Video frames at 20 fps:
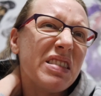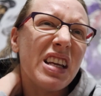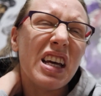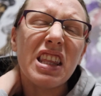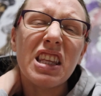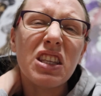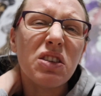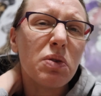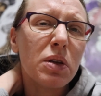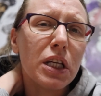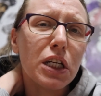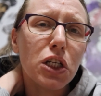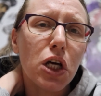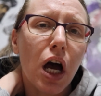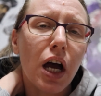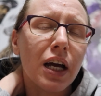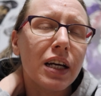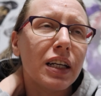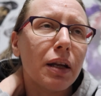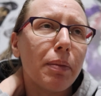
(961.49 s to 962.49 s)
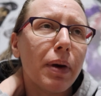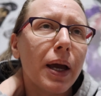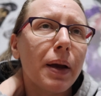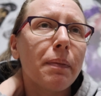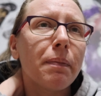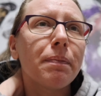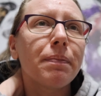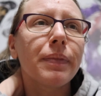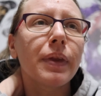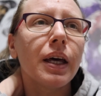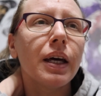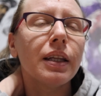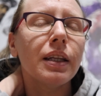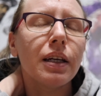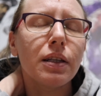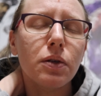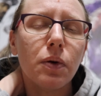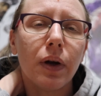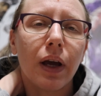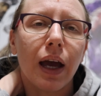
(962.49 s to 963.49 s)
really talking to me. And
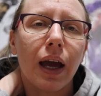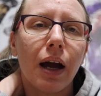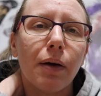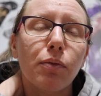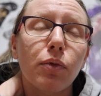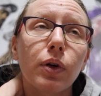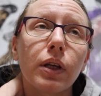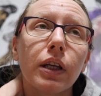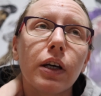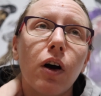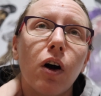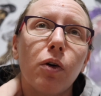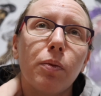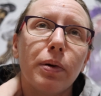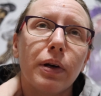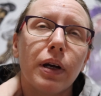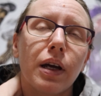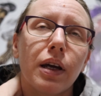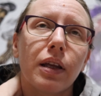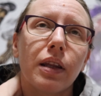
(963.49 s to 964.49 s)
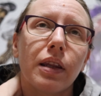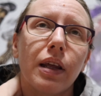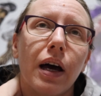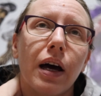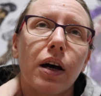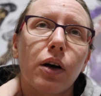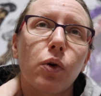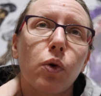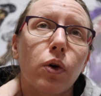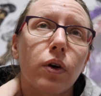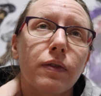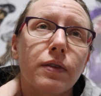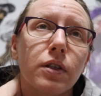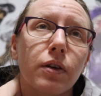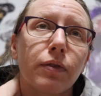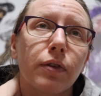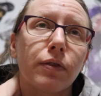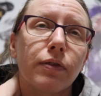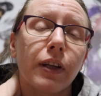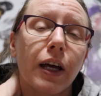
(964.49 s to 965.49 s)
that's okay. I'm really hoping that A Quart of
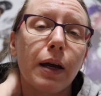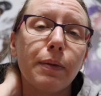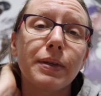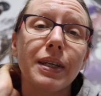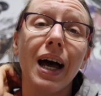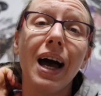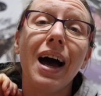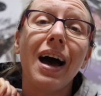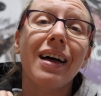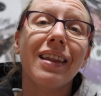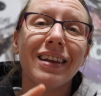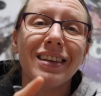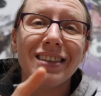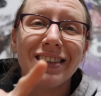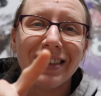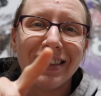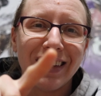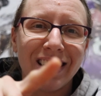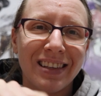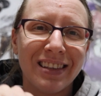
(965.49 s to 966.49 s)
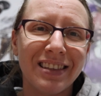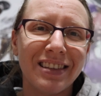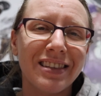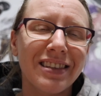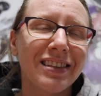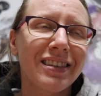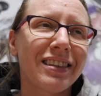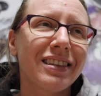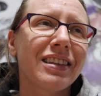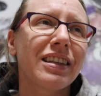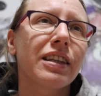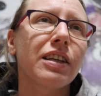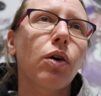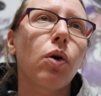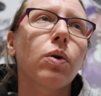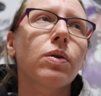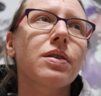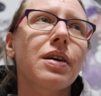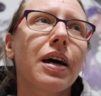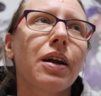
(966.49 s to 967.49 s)
Silver Flames, that's the
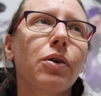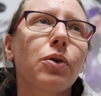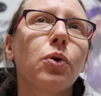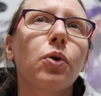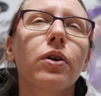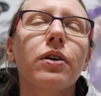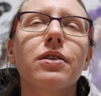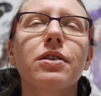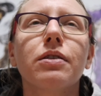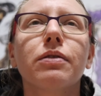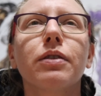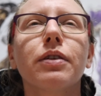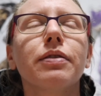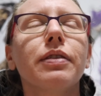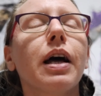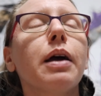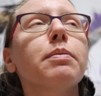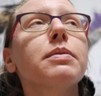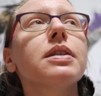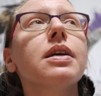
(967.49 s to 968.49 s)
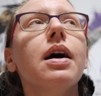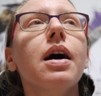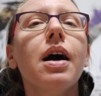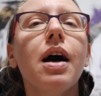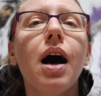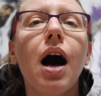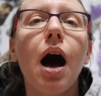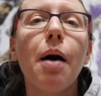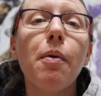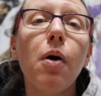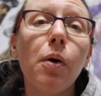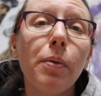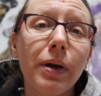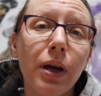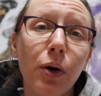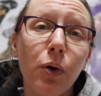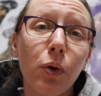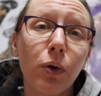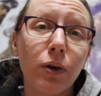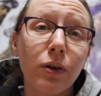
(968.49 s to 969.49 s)
whole title, Quart of Silver Flames. I'm hoping
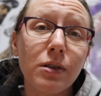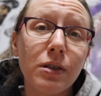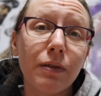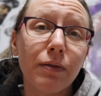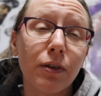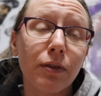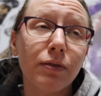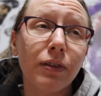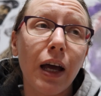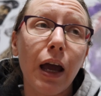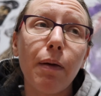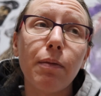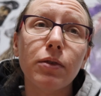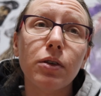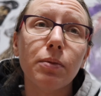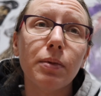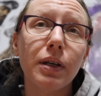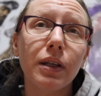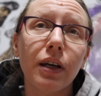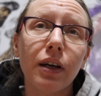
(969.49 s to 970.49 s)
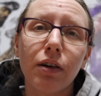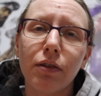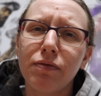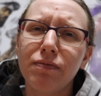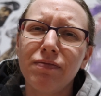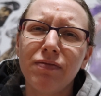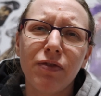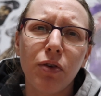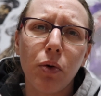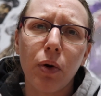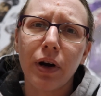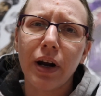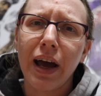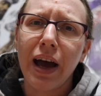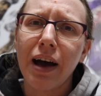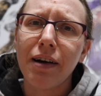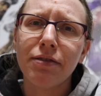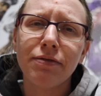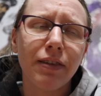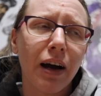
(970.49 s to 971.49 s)
A Quart of Silver Flames will be like a 4.5,
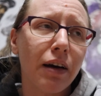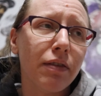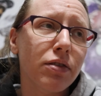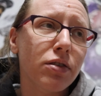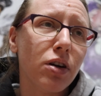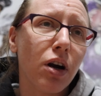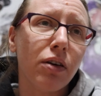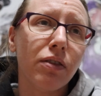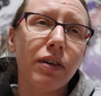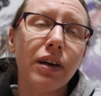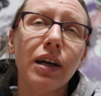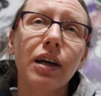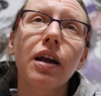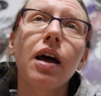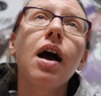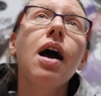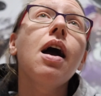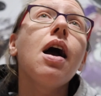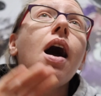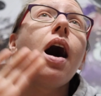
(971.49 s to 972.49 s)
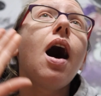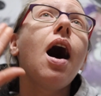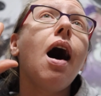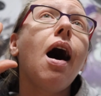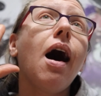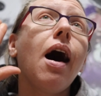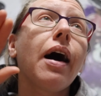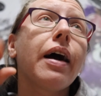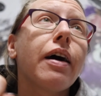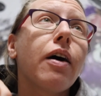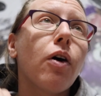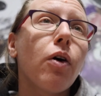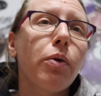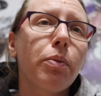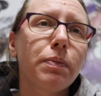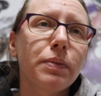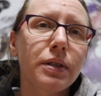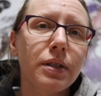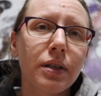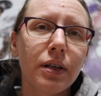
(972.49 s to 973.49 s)
5-star read. High
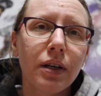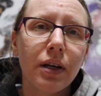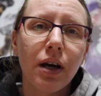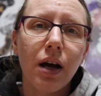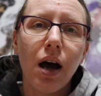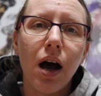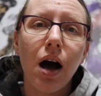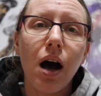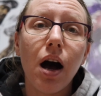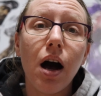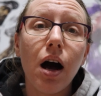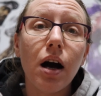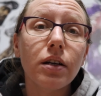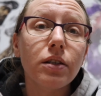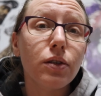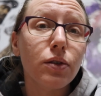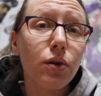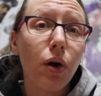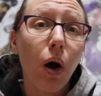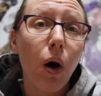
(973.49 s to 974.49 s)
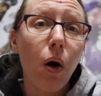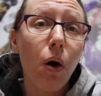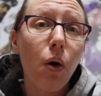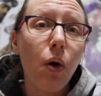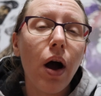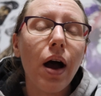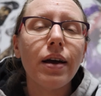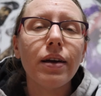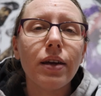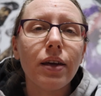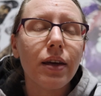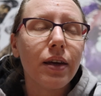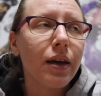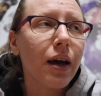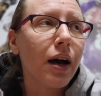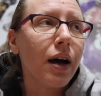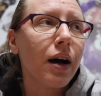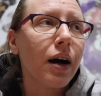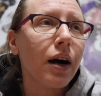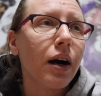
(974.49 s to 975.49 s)
hopes. So
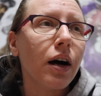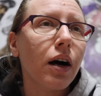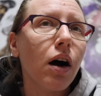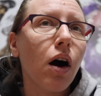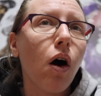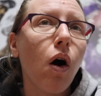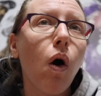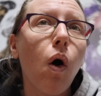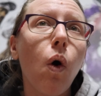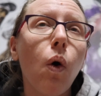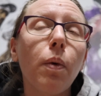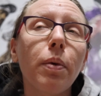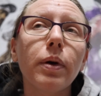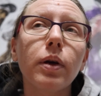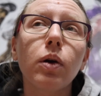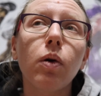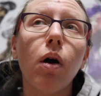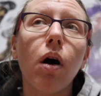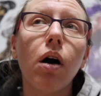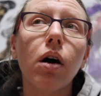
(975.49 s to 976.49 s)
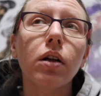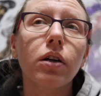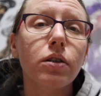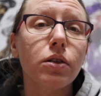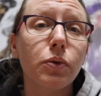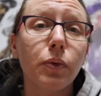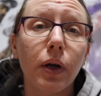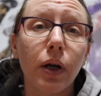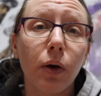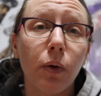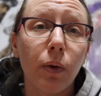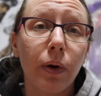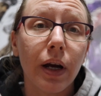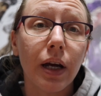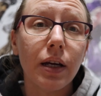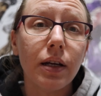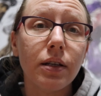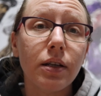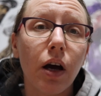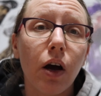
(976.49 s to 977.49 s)
yeah, I hope you all are doing
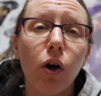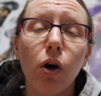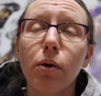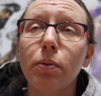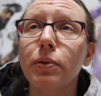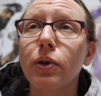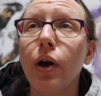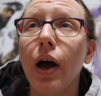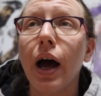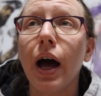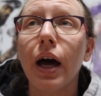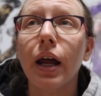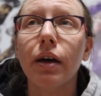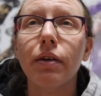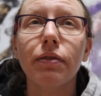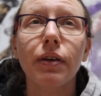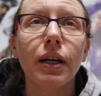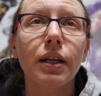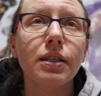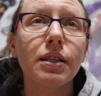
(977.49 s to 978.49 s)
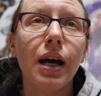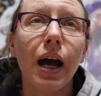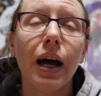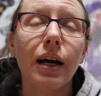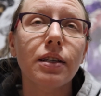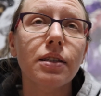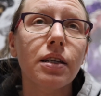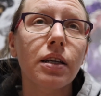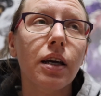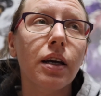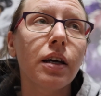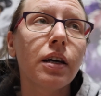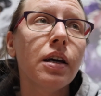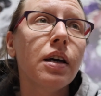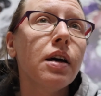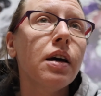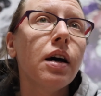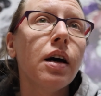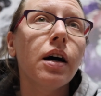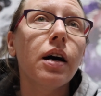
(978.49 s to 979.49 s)
great. I hope you had a fantastic
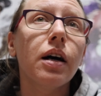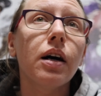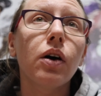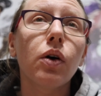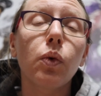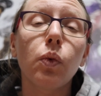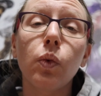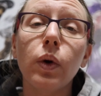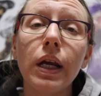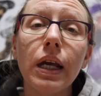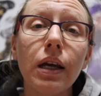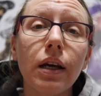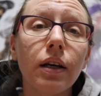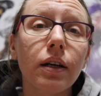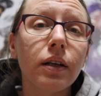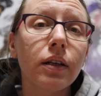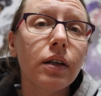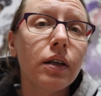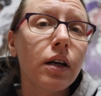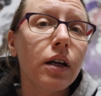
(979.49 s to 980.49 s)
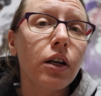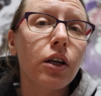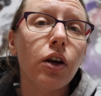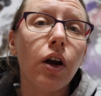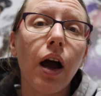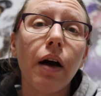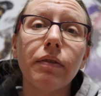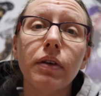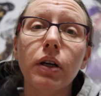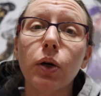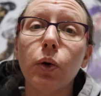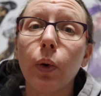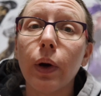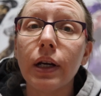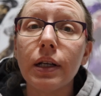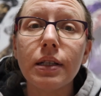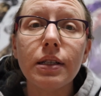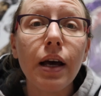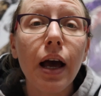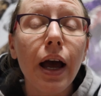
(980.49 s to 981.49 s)
week. You're having a
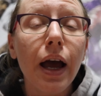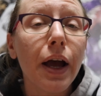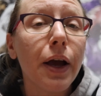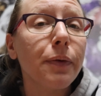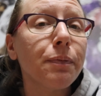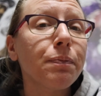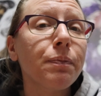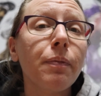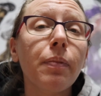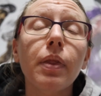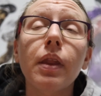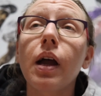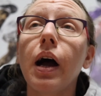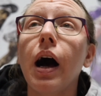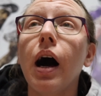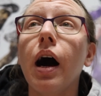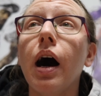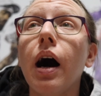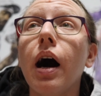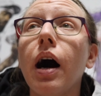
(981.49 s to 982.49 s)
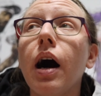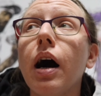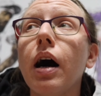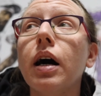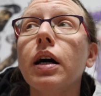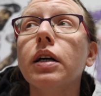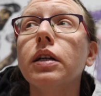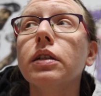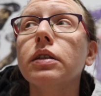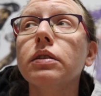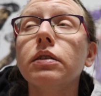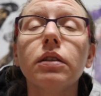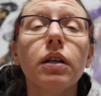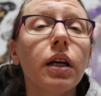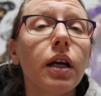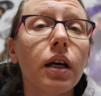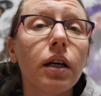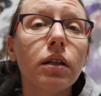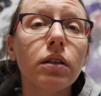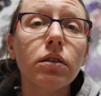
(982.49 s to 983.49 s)
great day.
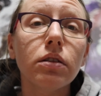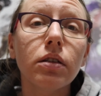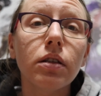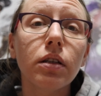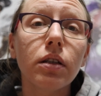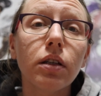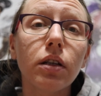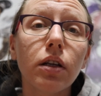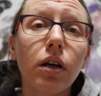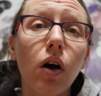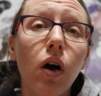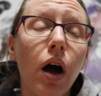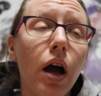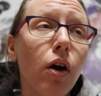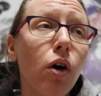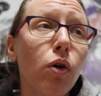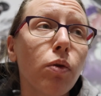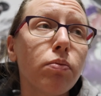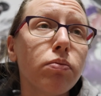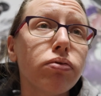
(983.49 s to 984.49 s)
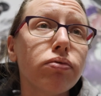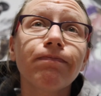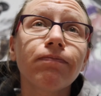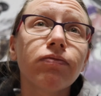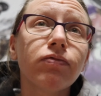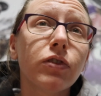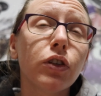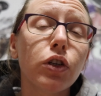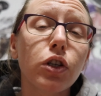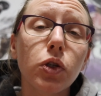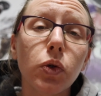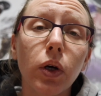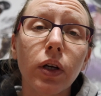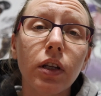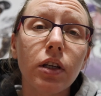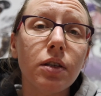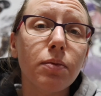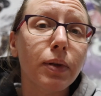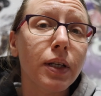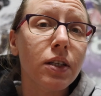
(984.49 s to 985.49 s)
And I hope if you enjoy
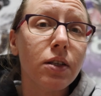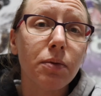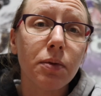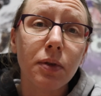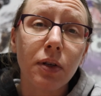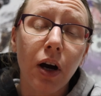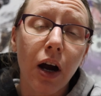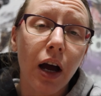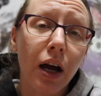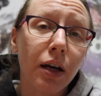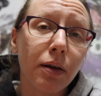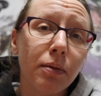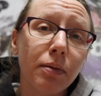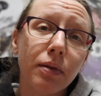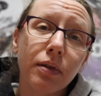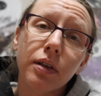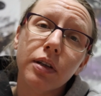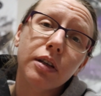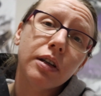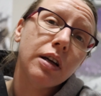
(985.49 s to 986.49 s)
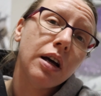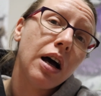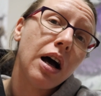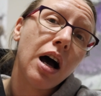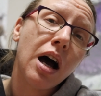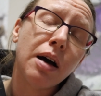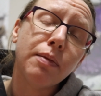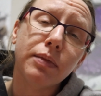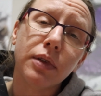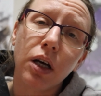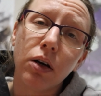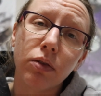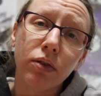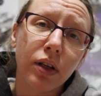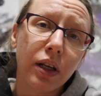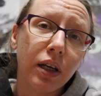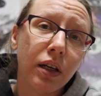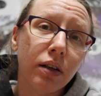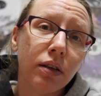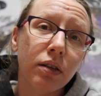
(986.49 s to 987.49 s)
this, please subscribe. I'm
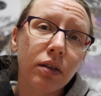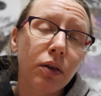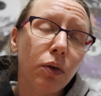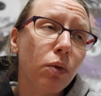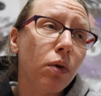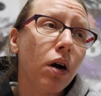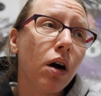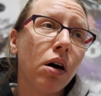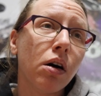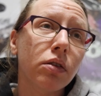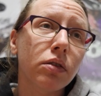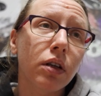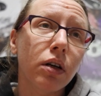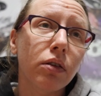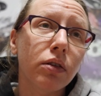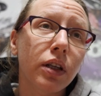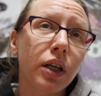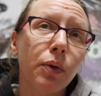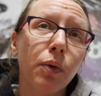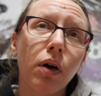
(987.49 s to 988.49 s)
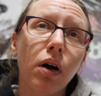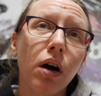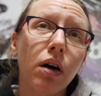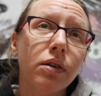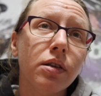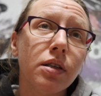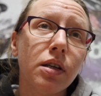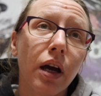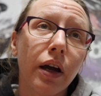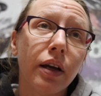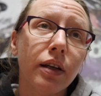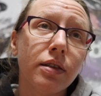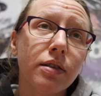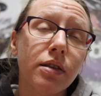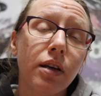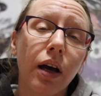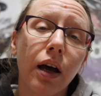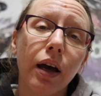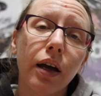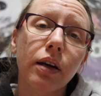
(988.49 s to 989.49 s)
lonely. We're all lonely. We're all stuck
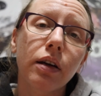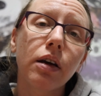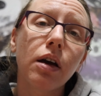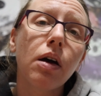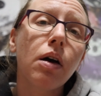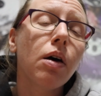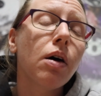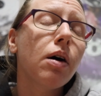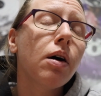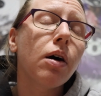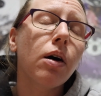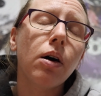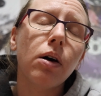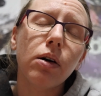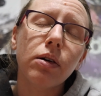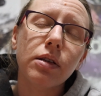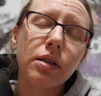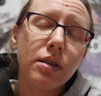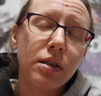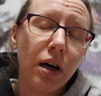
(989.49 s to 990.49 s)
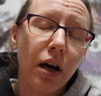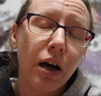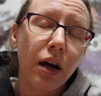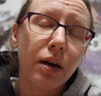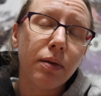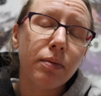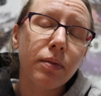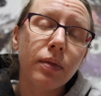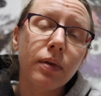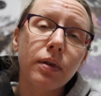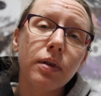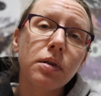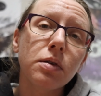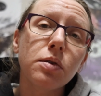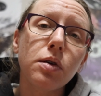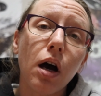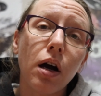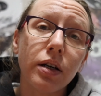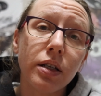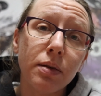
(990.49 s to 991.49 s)
inside all the time.
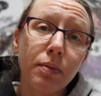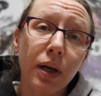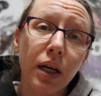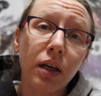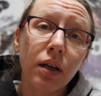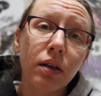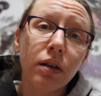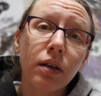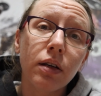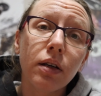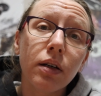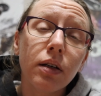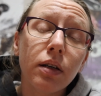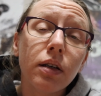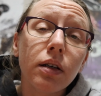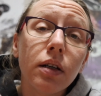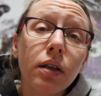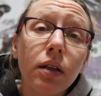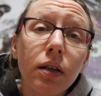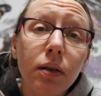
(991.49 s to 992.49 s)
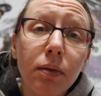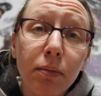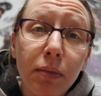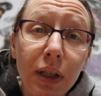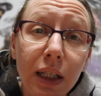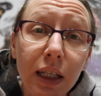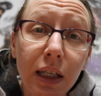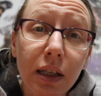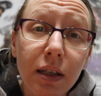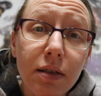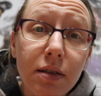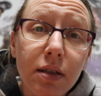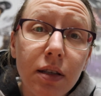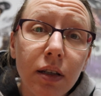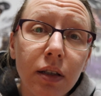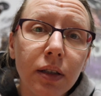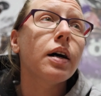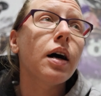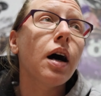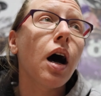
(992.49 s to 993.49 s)
Talk to me, please.
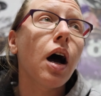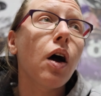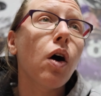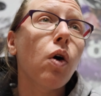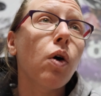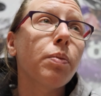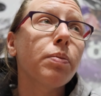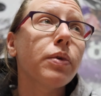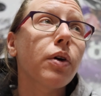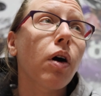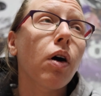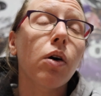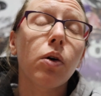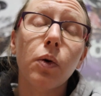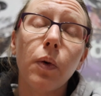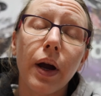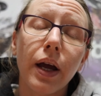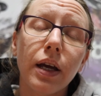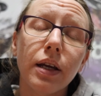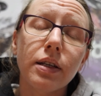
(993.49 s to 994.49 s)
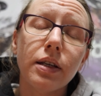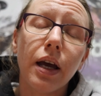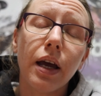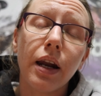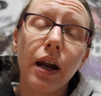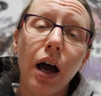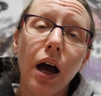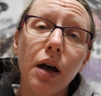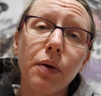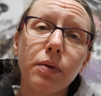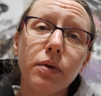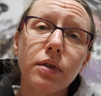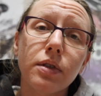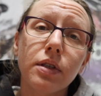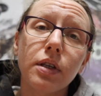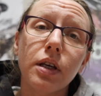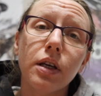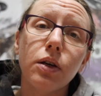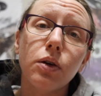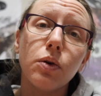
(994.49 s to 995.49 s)
I hope you're all great, and I will
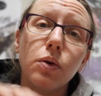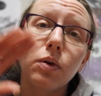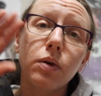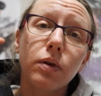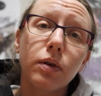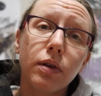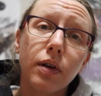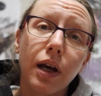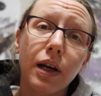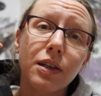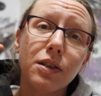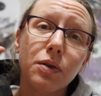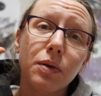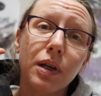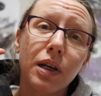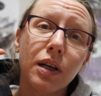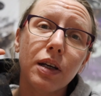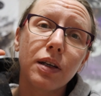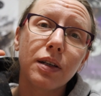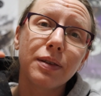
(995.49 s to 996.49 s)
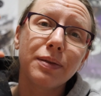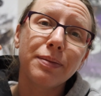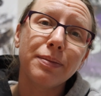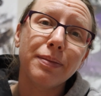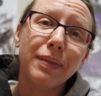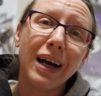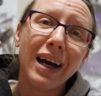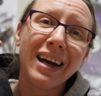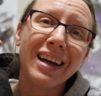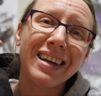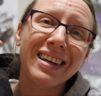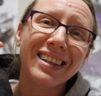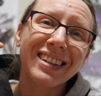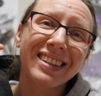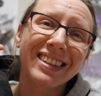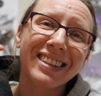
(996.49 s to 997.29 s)
see you next week. Bye.